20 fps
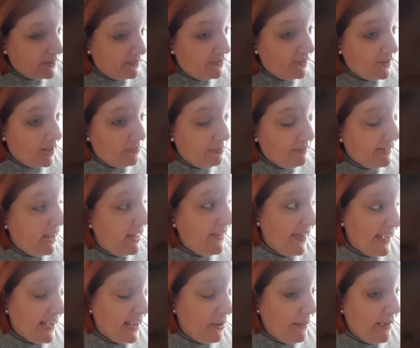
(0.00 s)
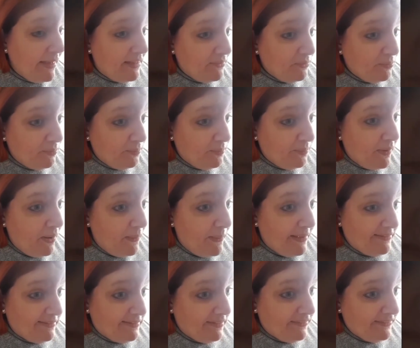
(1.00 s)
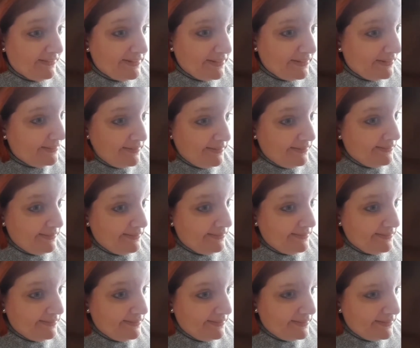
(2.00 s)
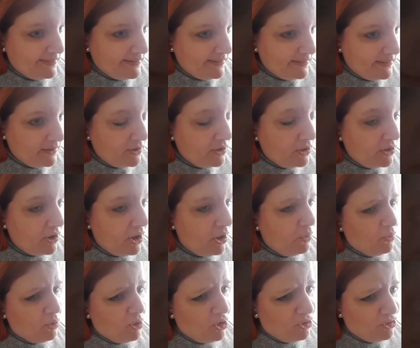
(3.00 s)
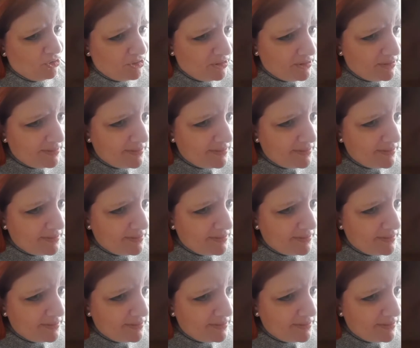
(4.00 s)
If you're going to be like that, go outside. Oh, God.